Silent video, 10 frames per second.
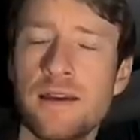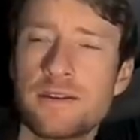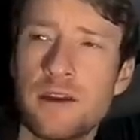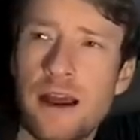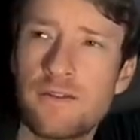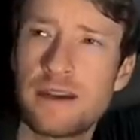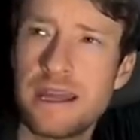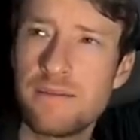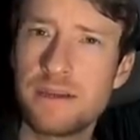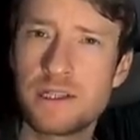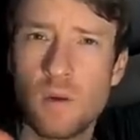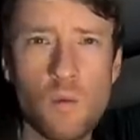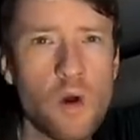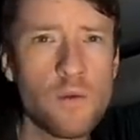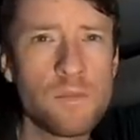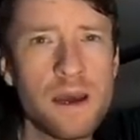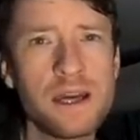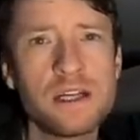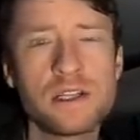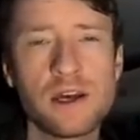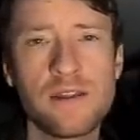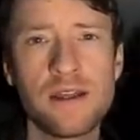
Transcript: So you have an image on one page